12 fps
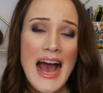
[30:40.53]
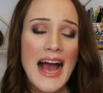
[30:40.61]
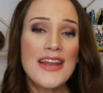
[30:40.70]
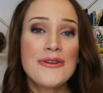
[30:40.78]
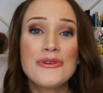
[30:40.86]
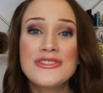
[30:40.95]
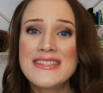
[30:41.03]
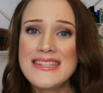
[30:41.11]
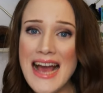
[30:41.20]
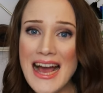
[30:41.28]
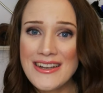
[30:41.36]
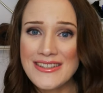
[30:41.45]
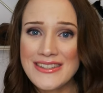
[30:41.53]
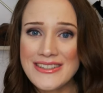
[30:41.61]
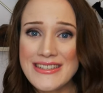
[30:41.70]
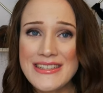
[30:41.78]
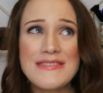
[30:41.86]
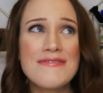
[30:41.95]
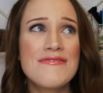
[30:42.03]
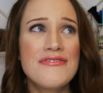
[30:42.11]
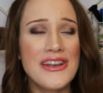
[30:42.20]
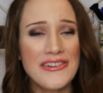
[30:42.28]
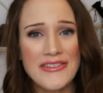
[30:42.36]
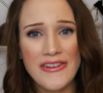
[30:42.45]
I know Stackers is
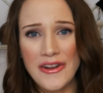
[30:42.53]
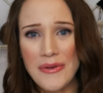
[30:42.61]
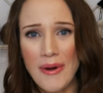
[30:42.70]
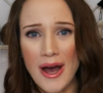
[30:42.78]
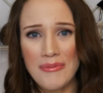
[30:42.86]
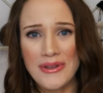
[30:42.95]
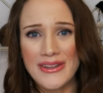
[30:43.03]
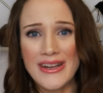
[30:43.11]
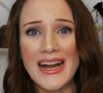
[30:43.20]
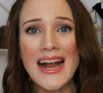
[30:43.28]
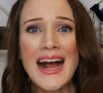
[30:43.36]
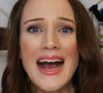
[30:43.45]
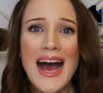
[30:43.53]
very, very popular,